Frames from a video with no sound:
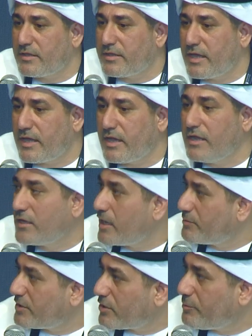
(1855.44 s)
The
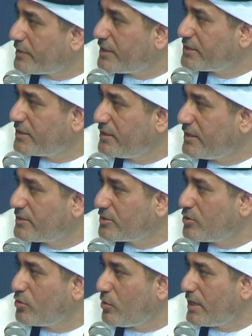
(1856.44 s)
helicopter operation is
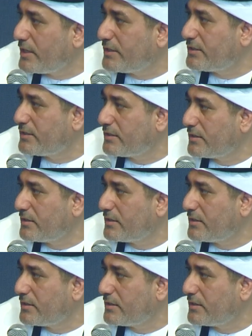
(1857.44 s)
quite